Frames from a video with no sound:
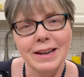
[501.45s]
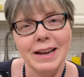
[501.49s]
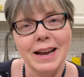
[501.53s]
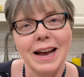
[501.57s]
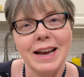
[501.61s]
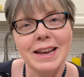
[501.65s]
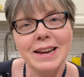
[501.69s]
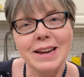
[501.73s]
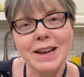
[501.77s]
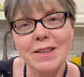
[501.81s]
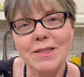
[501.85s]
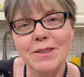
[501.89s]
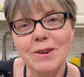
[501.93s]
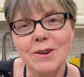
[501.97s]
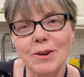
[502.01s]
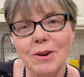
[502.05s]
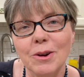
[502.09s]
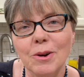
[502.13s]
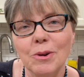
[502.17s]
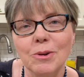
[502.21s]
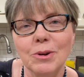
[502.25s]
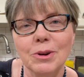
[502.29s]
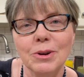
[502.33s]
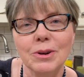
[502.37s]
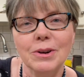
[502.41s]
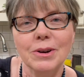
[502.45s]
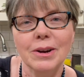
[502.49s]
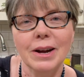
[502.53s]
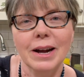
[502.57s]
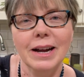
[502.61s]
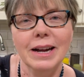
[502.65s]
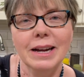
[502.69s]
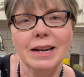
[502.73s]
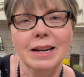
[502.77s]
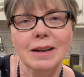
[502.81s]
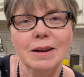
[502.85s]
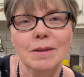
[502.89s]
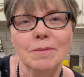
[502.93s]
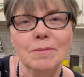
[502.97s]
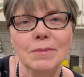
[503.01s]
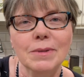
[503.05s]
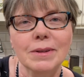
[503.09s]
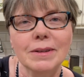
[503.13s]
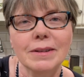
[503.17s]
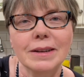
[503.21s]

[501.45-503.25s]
Another quarter item.